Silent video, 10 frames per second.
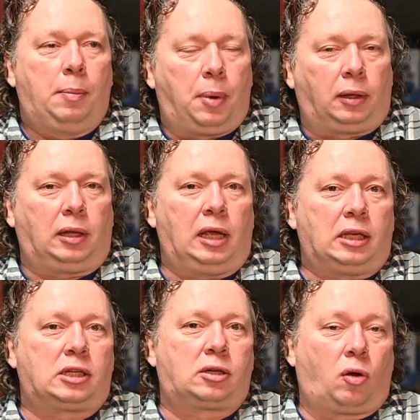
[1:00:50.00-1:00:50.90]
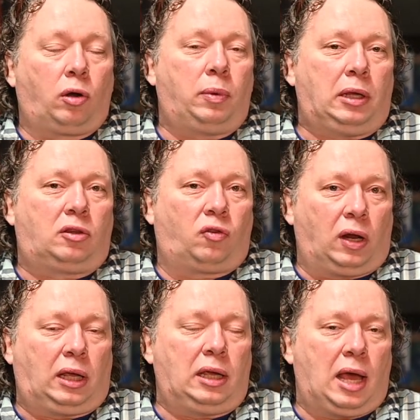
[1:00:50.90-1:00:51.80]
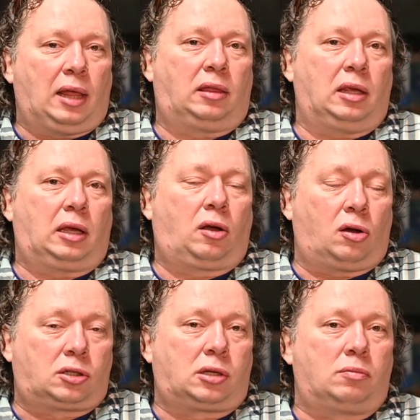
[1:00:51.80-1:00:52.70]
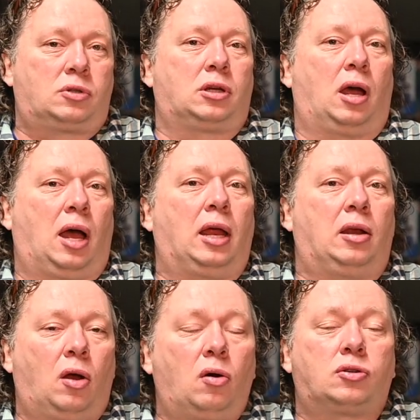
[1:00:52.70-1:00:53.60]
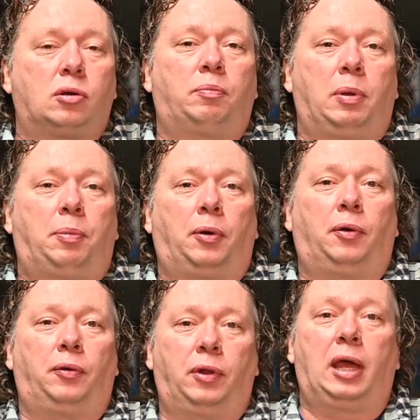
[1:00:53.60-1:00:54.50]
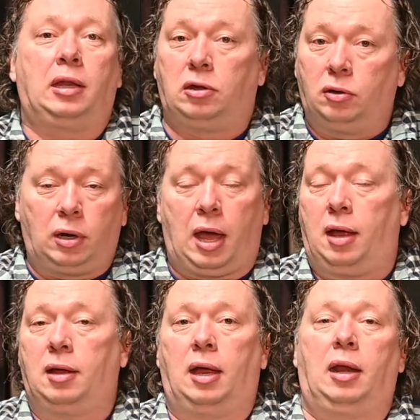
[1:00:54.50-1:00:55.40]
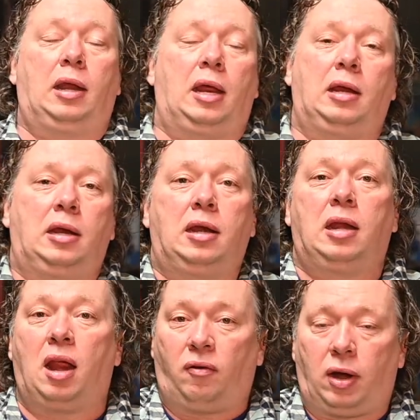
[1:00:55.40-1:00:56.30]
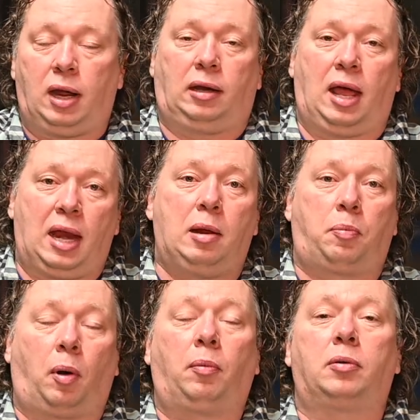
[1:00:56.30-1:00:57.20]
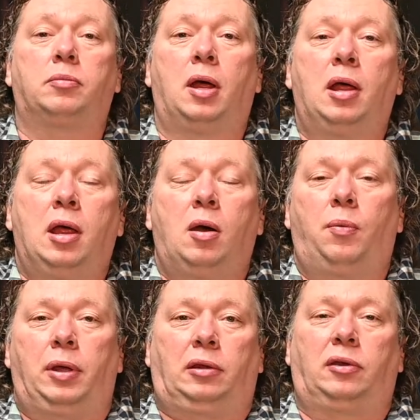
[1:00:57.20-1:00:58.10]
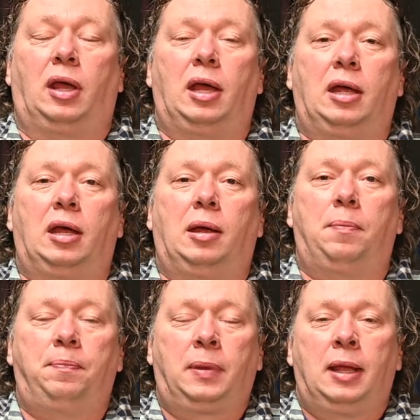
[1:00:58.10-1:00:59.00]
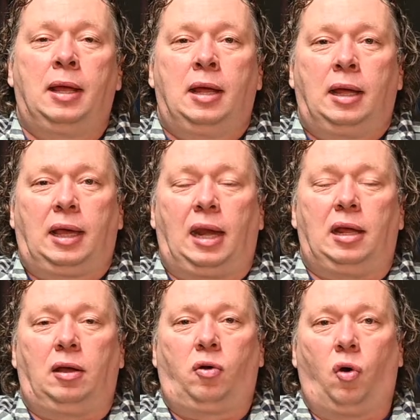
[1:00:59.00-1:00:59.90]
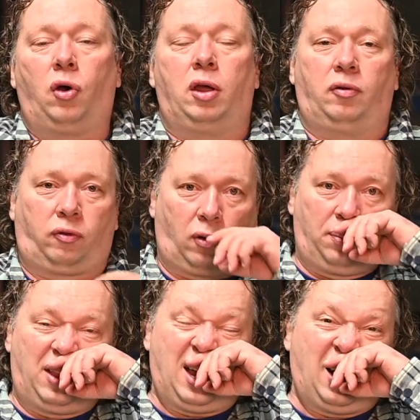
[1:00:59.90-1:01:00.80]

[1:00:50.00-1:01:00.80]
but it's going to be tricky at the customs. I know some people, they do that and they never had any problem with getting koi from